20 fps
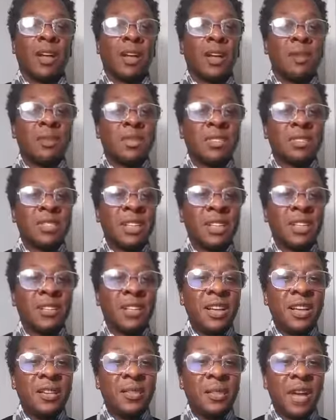But see,
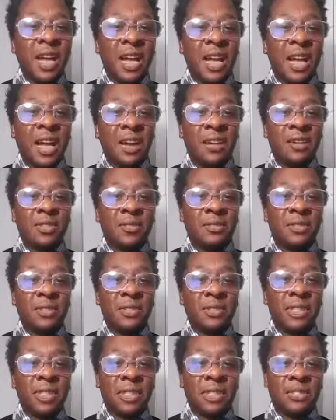then you have
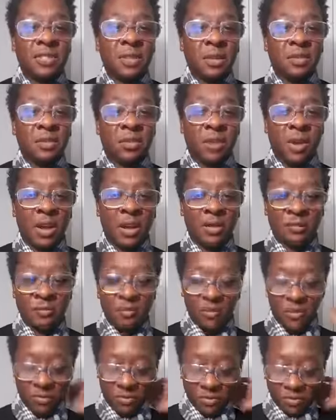these Democratic
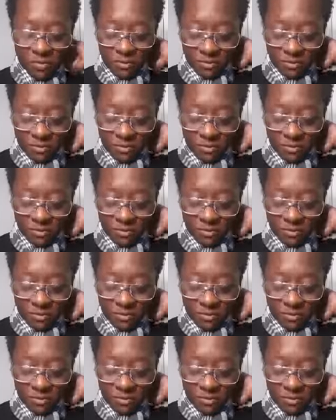folks.